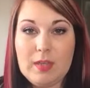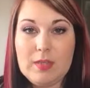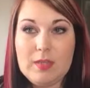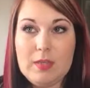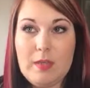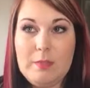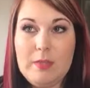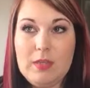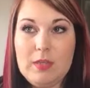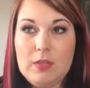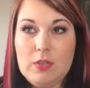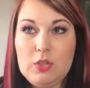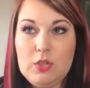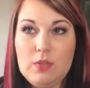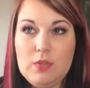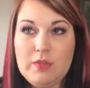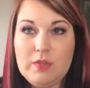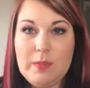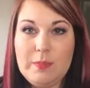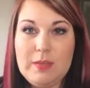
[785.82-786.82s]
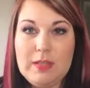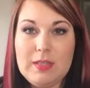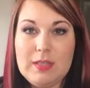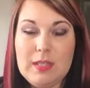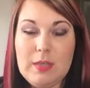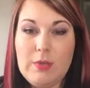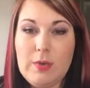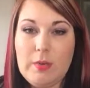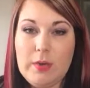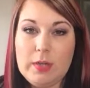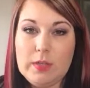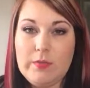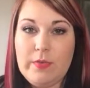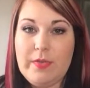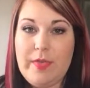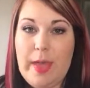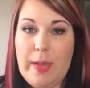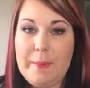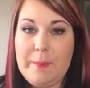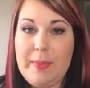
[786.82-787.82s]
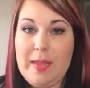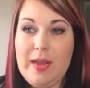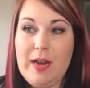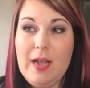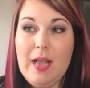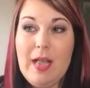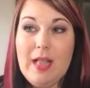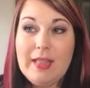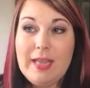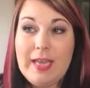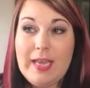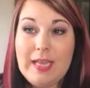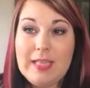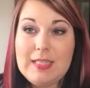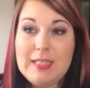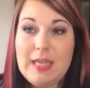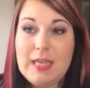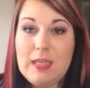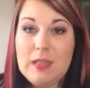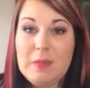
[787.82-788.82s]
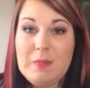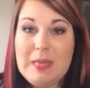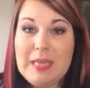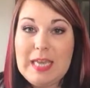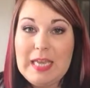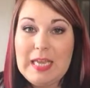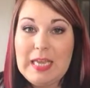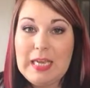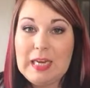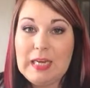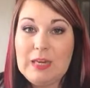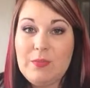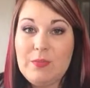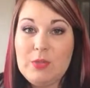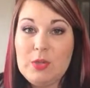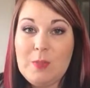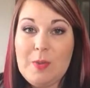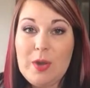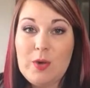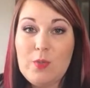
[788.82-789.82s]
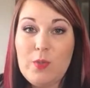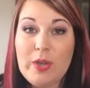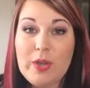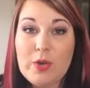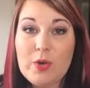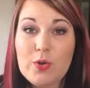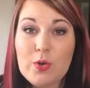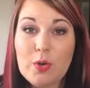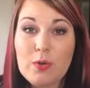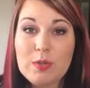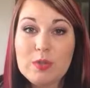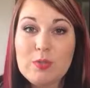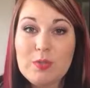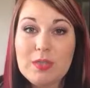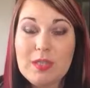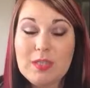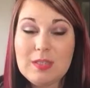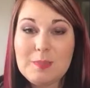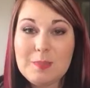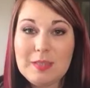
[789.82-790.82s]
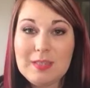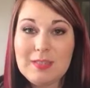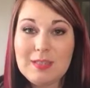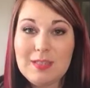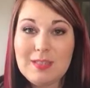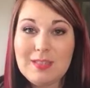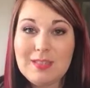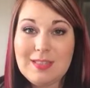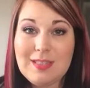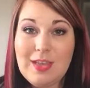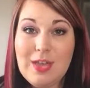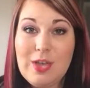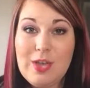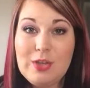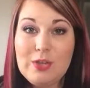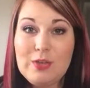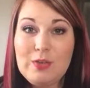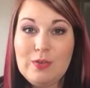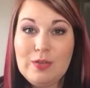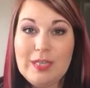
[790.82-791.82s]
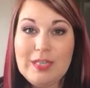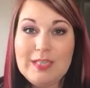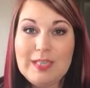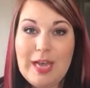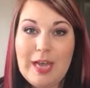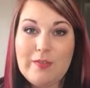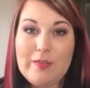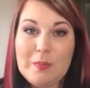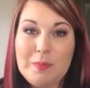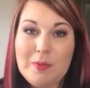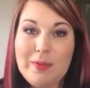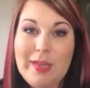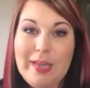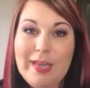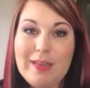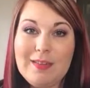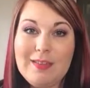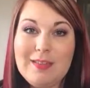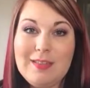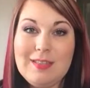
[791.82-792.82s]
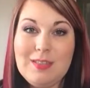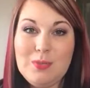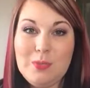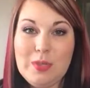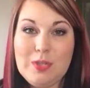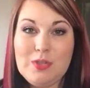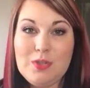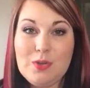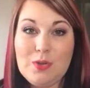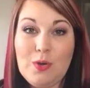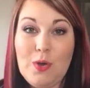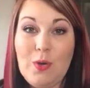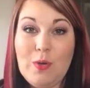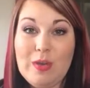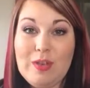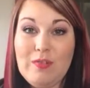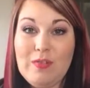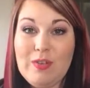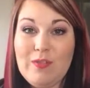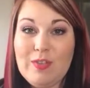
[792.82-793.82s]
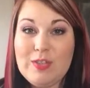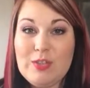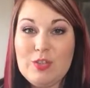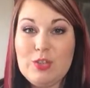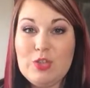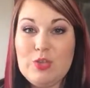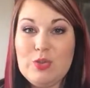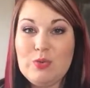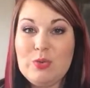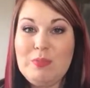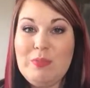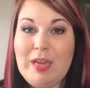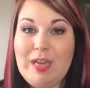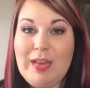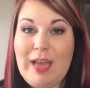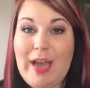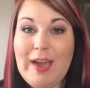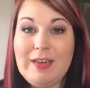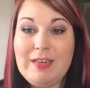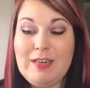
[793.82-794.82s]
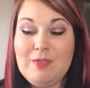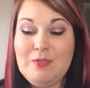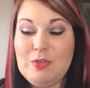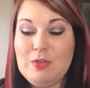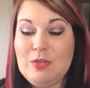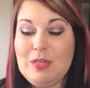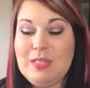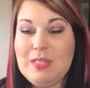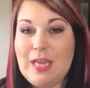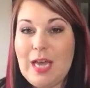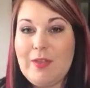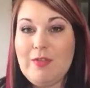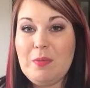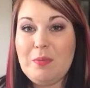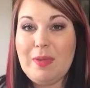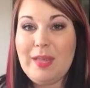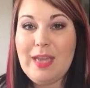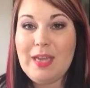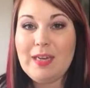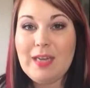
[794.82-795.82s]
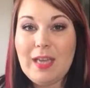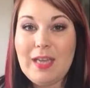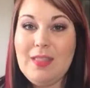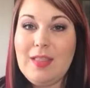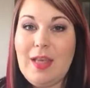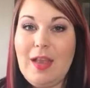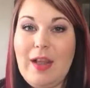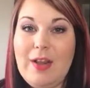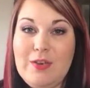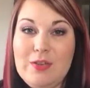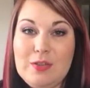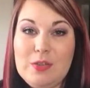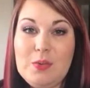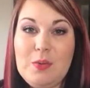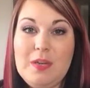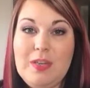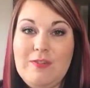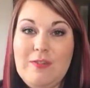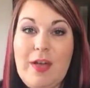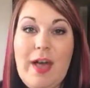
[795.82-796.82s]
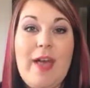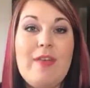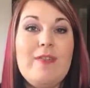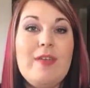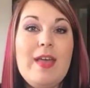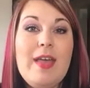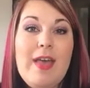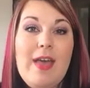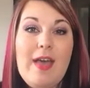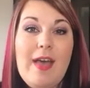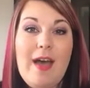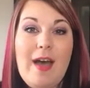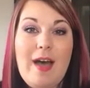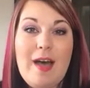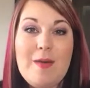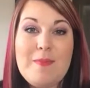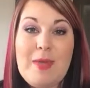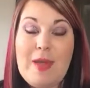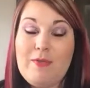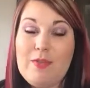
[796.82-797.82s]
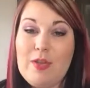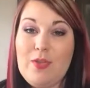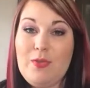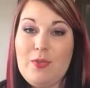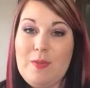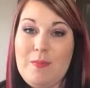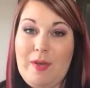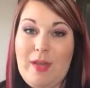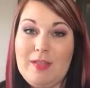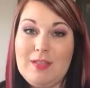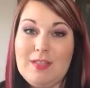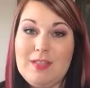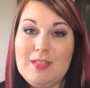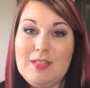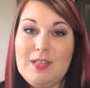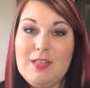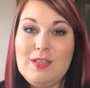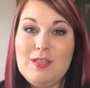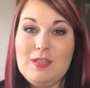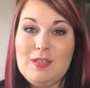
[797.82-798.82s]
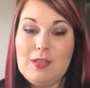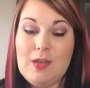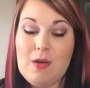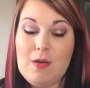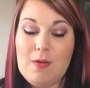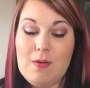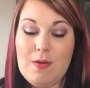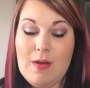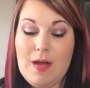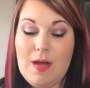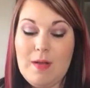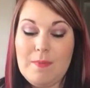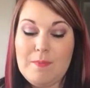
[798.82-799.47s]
something to choose from and see what works for them. But like I said in the beginning, no matter what your goal is with this business, you need to have a plan to reach your goal. Even if it's just to remain active, you need to have a plan to hit that 125 every 3 months. So